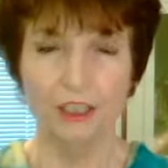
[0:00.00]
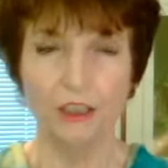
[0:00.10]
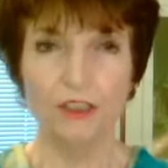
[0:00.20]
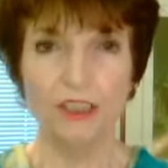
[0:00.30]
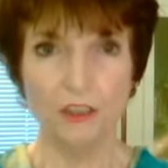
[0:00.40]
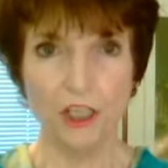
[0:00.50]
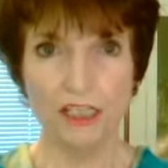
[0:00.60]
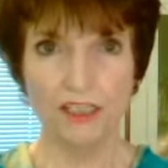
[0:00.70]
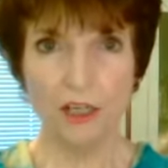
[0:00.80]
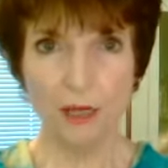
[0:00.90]
you can
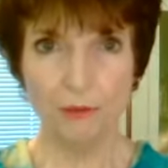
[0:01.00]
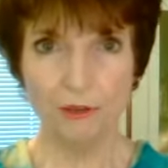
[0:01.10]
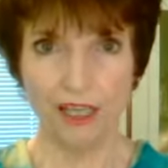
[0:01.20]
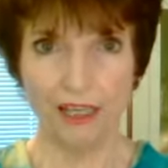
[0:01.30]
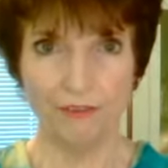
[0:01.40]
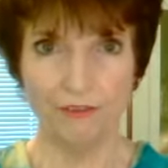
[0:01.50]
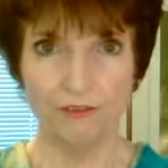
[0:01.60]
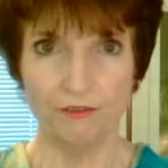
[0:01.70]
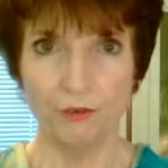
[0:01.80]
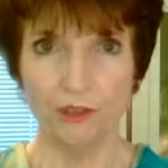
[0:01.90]
just stop your life
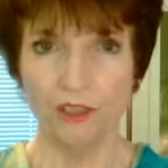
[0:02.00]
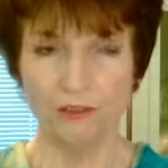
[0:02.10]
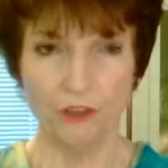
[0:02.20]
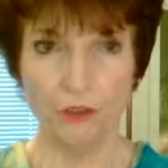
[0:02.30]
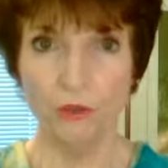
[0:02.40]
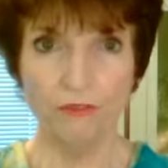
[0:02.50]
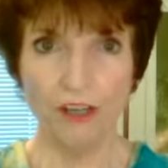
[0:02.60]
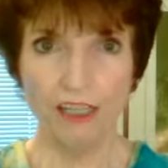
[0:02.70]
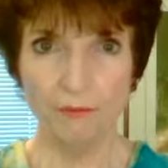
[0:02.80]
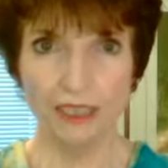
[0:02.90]
for two to
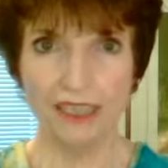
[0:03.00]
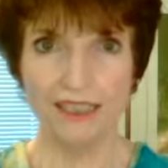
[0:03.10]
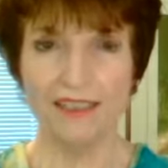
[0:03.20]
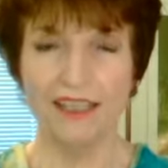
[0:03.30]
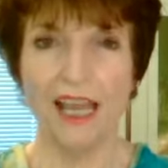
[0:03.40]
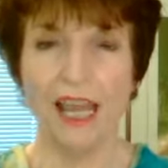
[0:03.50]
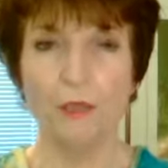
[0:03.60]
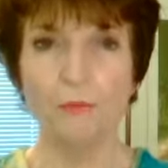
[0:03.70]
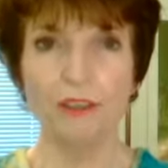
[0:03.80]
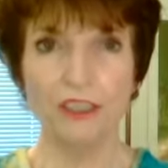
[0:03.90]
five minutes
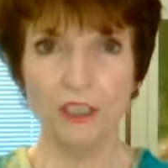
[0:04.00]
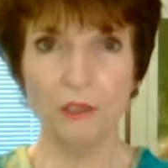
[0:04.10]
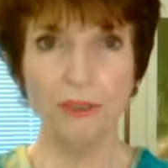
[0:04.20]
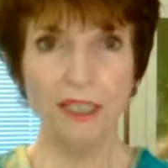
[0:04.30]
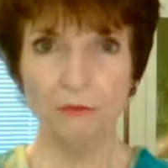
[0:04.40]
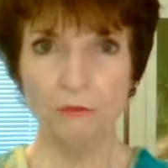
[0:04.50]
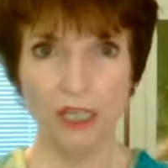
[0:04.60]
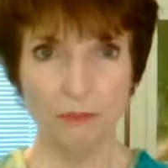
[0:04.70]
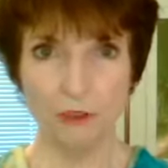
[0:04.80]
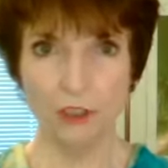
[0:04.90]
and participate in what
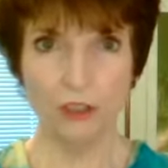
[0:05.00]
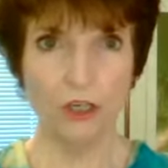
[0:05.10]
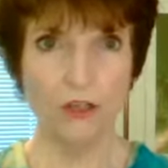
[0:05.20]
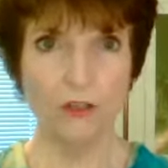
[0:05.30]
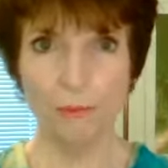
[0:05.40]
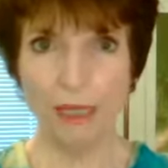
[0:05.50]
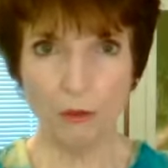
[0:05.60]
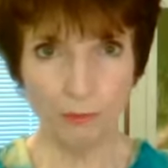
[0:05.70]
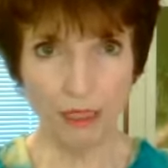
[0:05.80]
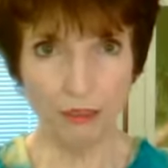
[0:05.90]
I'm going to call the
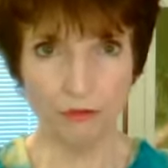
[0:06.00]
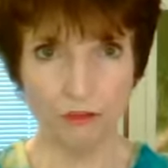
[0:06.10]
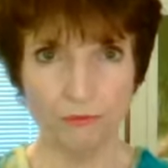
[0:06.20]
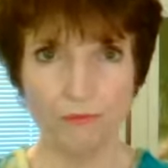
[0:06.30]
power pout.